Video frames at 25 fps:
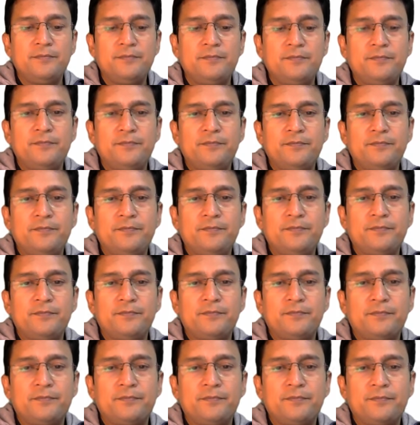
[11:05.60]

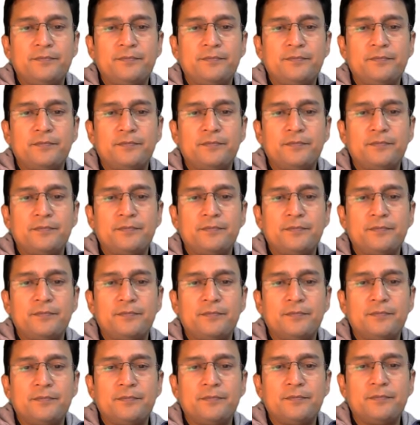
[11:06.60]

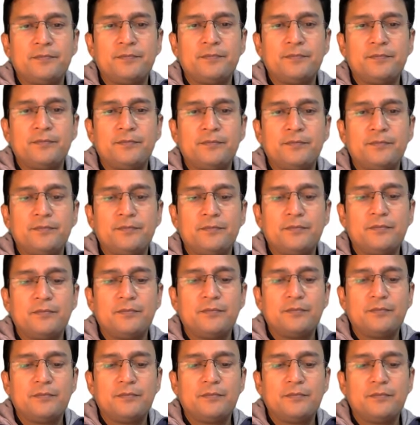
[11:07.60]

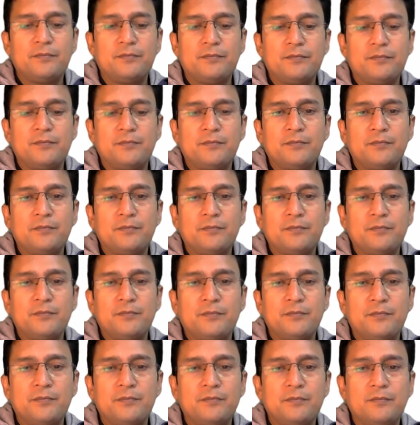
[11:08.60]

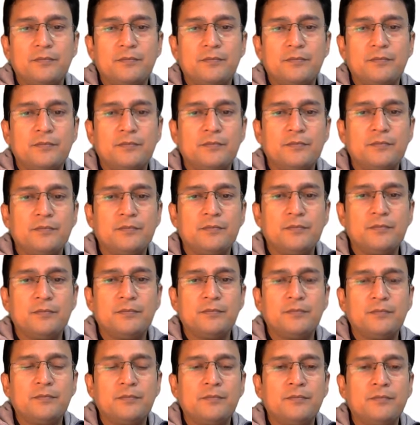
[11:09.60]

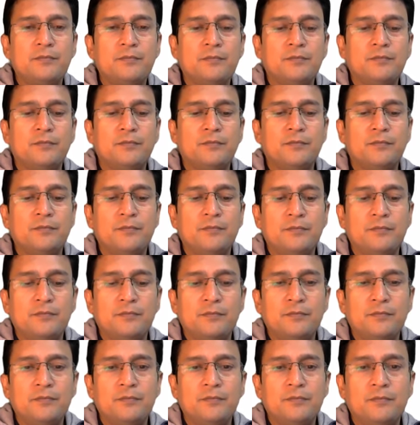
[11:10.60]

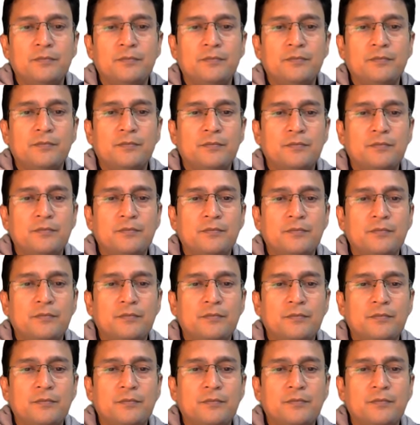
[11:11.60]

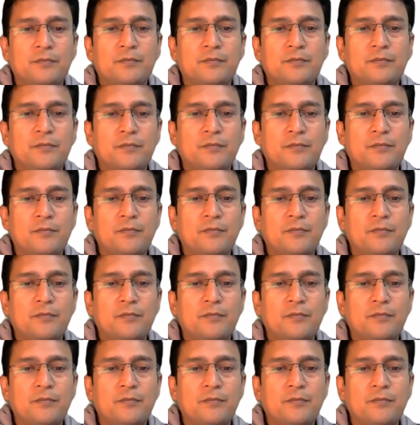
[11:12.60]
Nobody speaks.